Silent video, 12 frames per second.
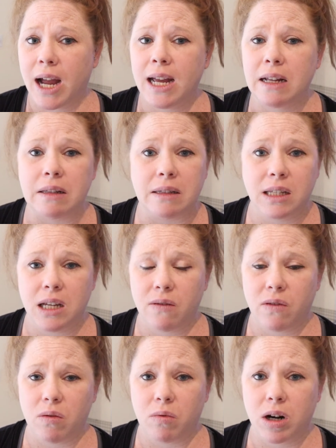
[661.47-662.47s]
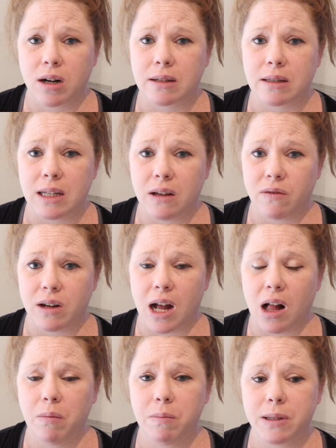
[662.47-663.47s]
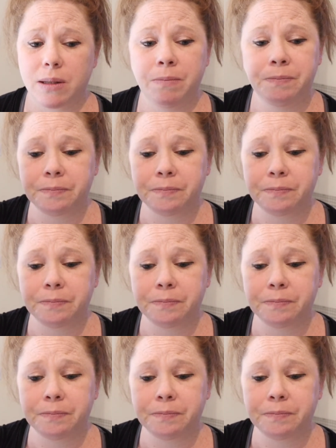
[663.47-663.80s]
it and see if it works, see if it helps.